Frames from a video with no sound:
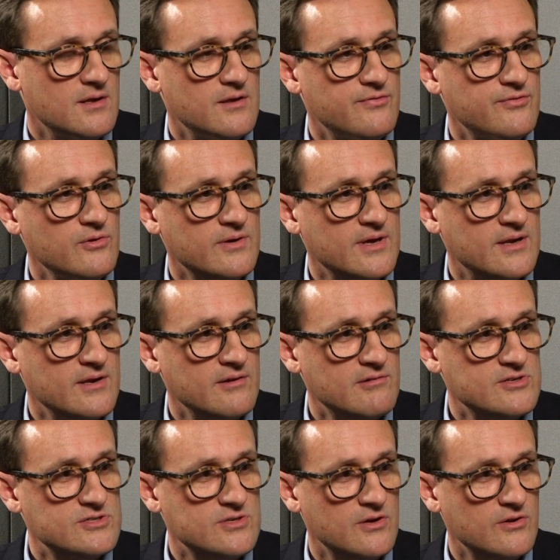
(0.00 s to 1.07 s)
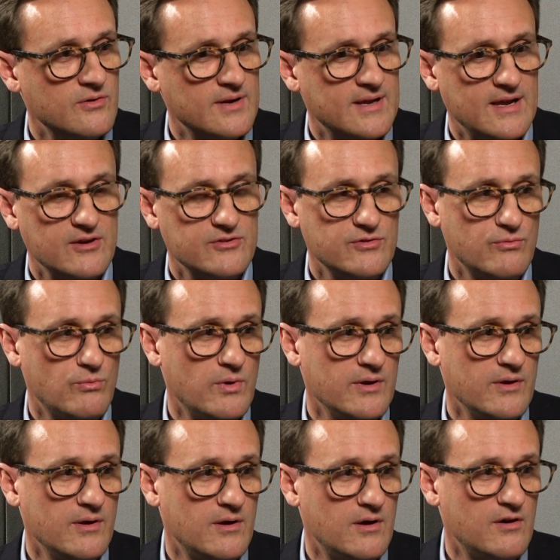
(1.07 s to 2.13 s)
If you're getting a return on cash of
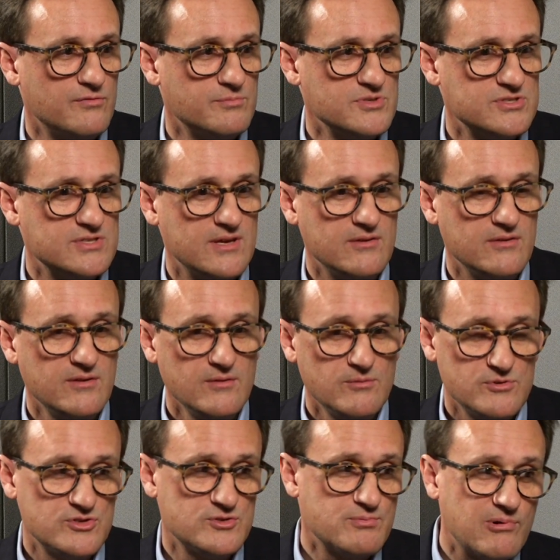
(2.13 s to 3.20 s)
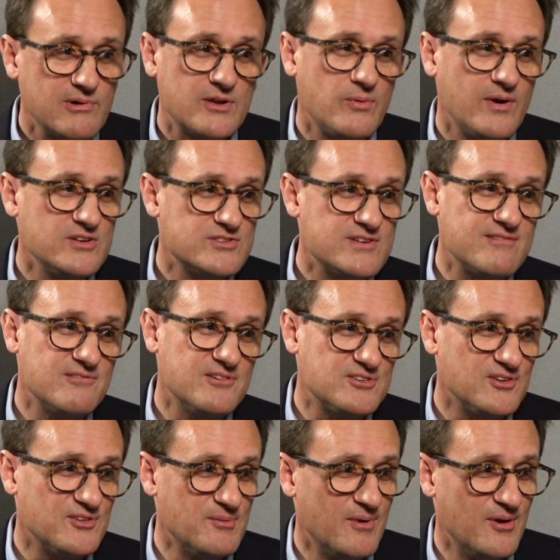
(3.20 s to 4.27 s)
1.5%, which is probably quite
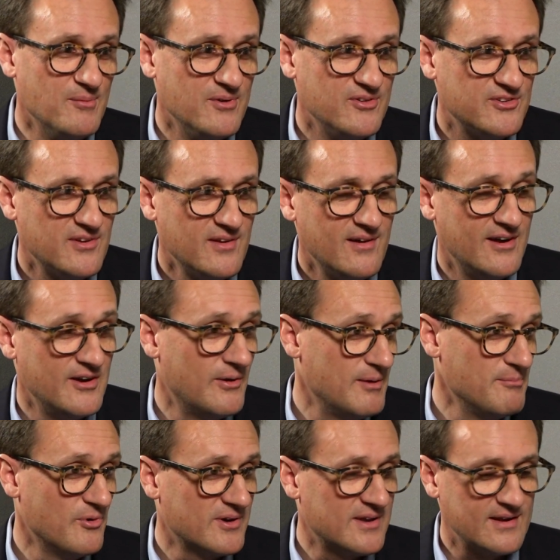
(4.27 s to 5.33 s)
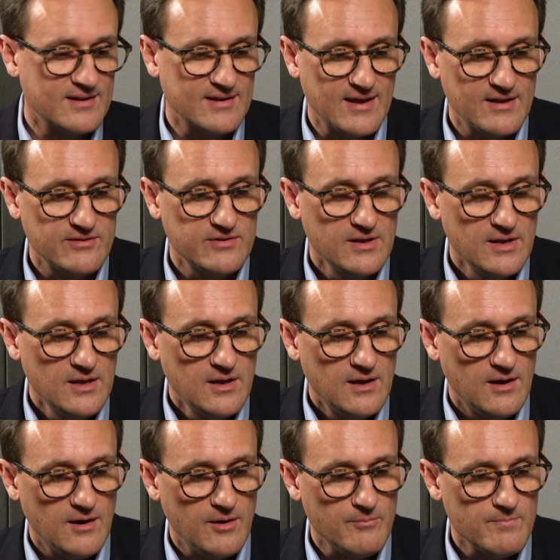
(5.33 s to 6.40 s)
generous at the moment, I know I'm not getting that,
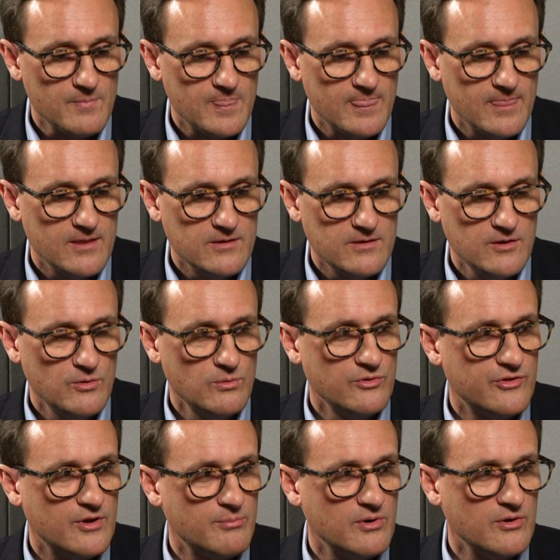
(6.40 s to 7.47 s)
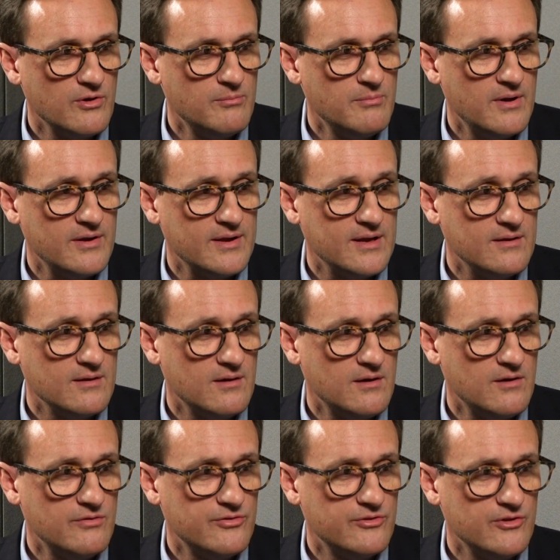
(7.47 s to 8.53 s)
you will double your money
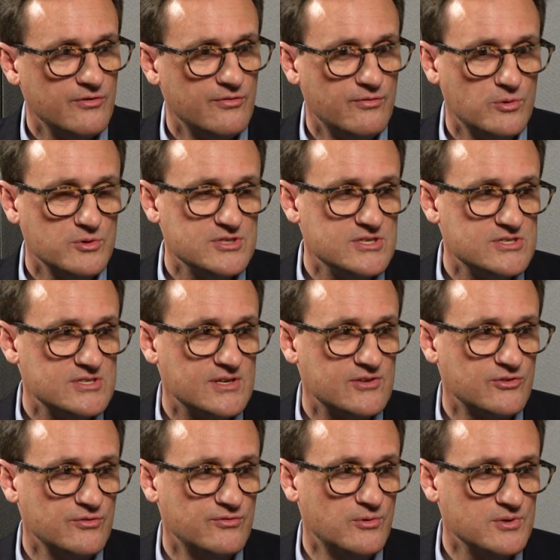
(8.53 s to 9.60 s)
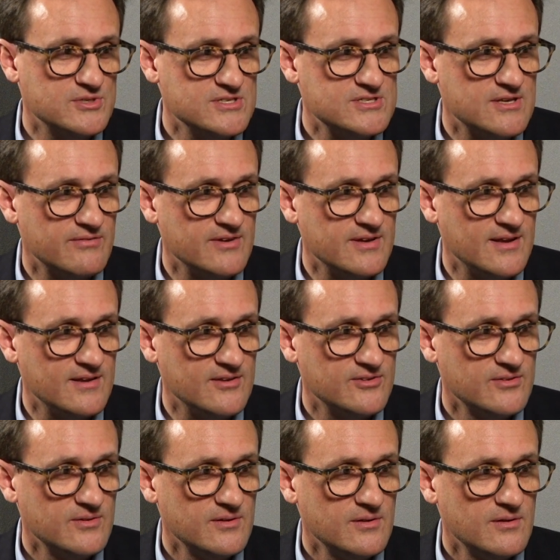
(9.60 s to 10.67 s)
after 46 or 47 years.